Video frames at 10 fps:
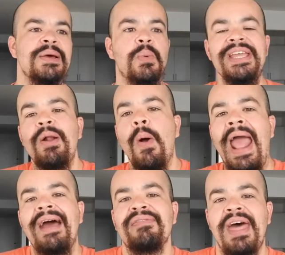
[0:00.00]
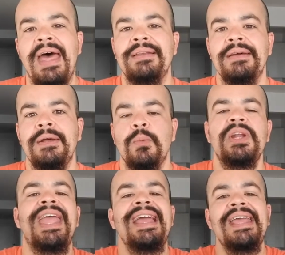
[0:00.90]
We don't have that.
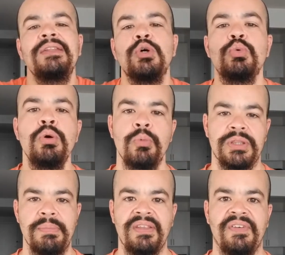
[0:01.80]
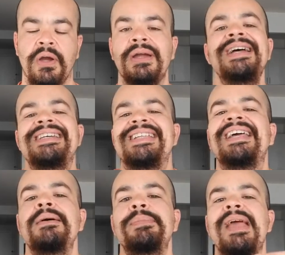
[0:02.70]
We can't get in the room with the motherfucker. He's
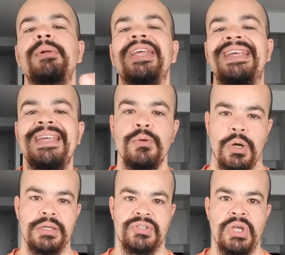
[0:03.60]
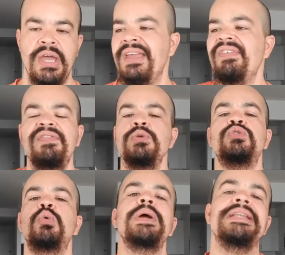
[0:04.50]
not going to be able to hear us. Even if you
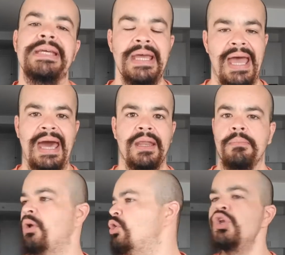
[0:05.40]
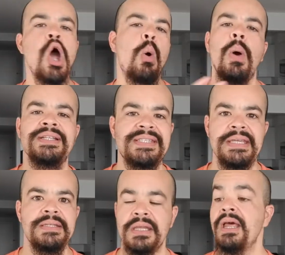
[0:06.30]
tweet at him, no one
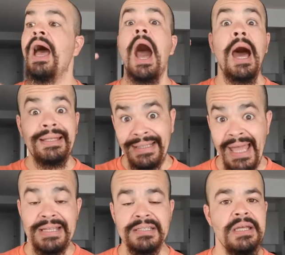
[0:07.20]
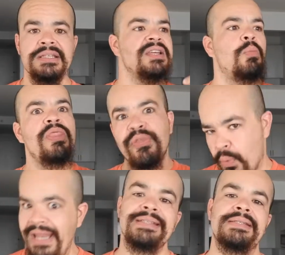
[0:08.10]
sees it unless someone
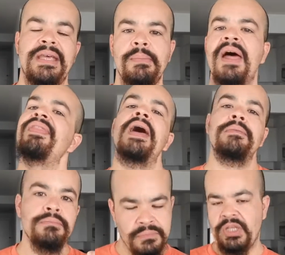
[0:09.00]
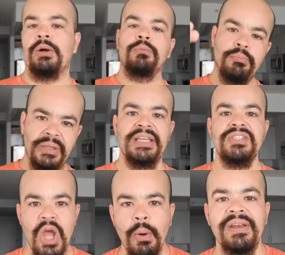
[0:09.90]
threatens him and then,
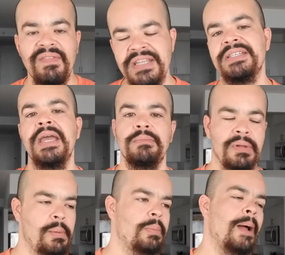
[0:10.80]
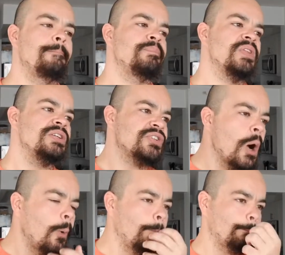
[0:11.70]
police go and investigate and blah, blah, blah.
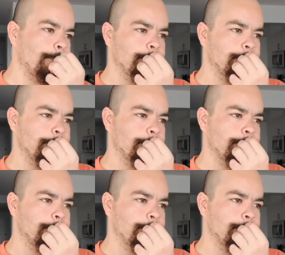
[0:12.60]
So